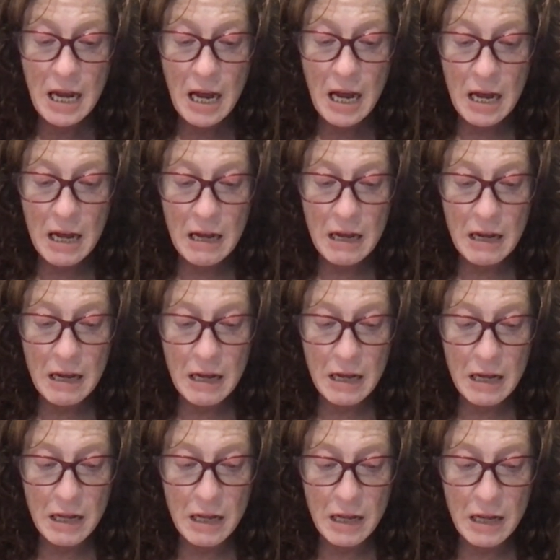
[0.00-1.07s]

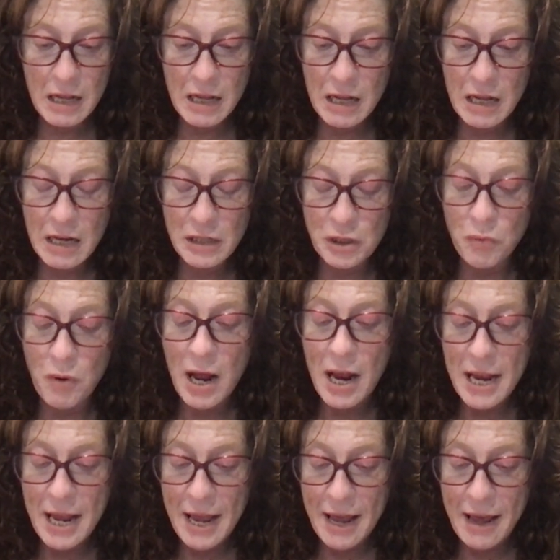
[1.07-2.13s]
uh, do I
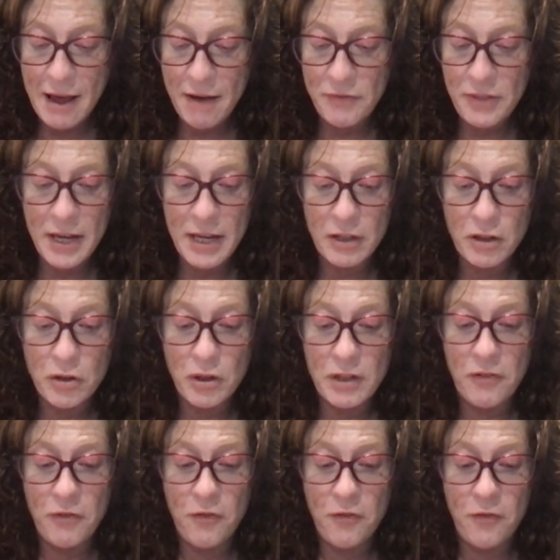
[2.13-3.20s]
have that could
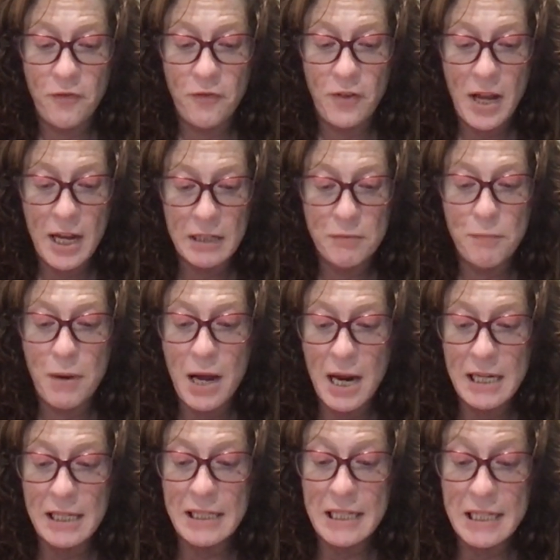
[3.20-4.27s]
affect
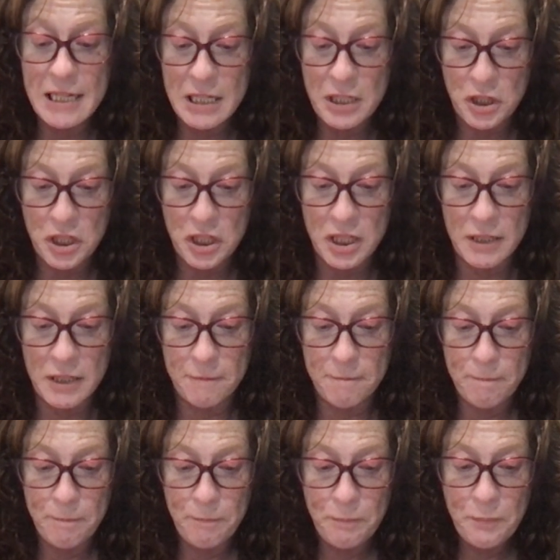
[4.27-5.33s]
my teaching,
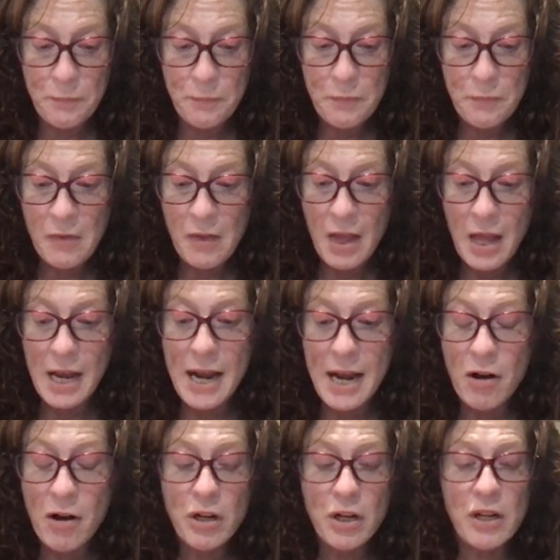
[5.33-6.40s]
and how
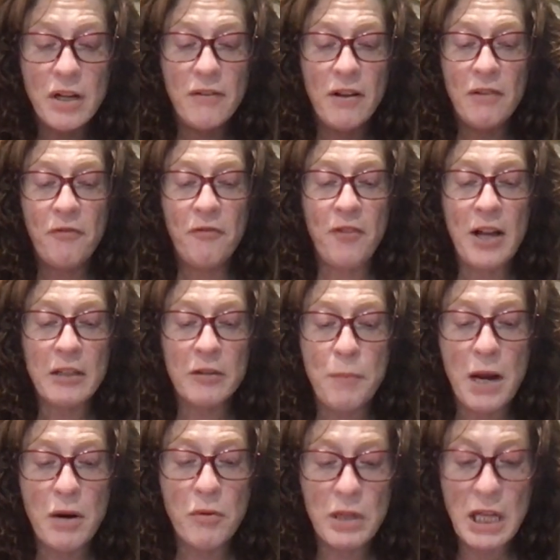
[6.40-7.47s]
could it affect
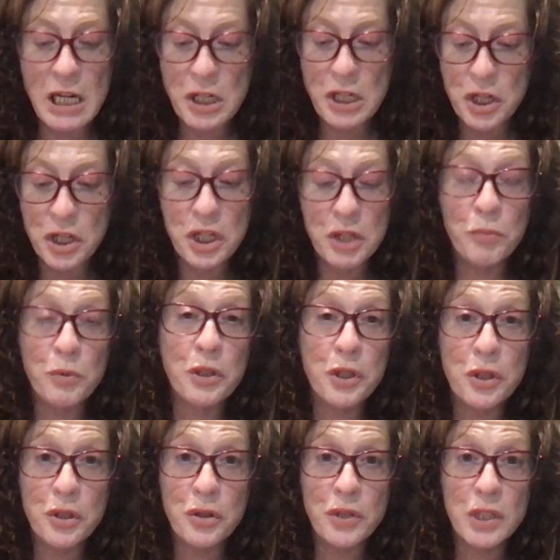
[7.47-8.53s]
my relationship with
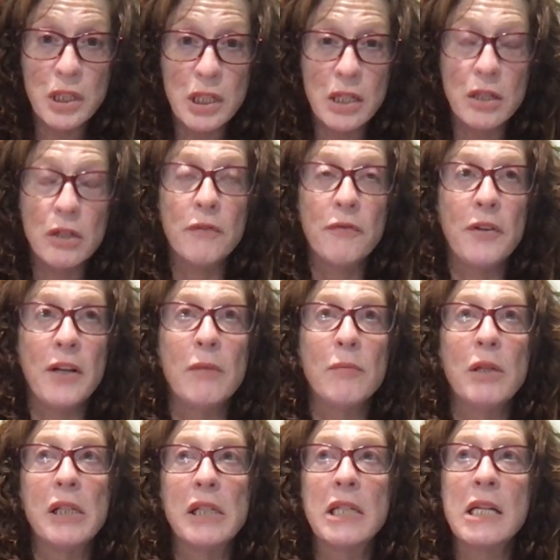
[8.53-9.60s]
students and their
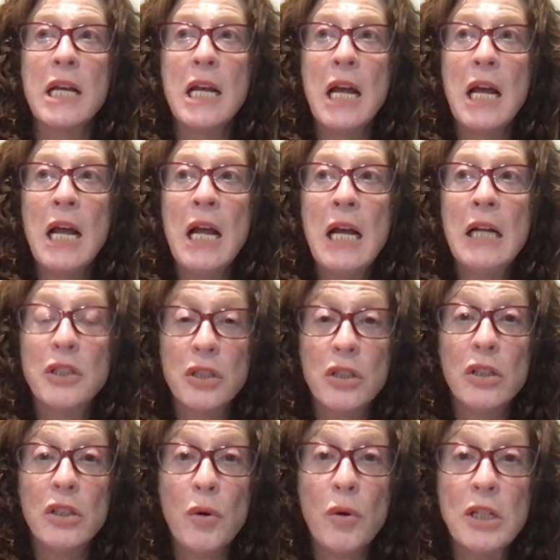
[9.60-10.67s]
families? It's a
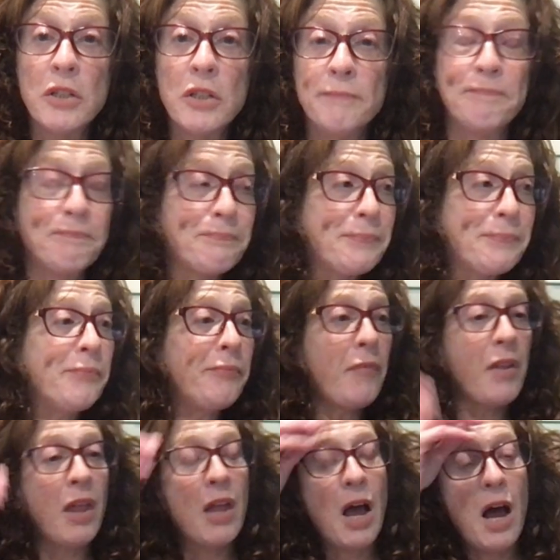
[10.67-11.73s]
good question.
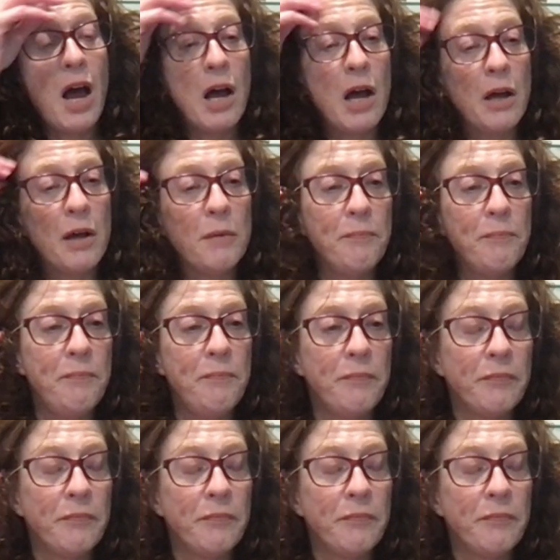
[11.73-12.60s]
Um,